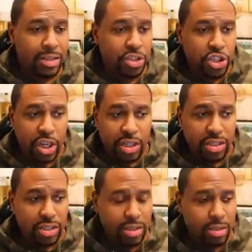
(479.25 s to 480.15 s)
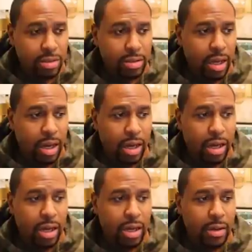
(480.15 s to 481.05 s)
just,
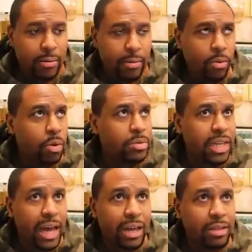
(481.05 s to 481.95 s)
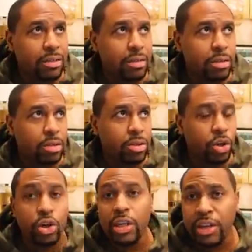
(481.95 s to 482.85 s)
what was that?
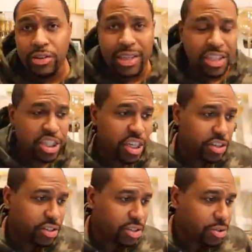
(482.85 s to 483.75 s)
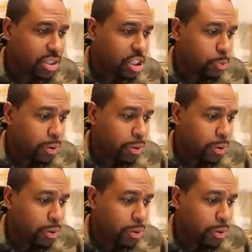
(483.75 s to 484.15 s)
Earlier this year. So these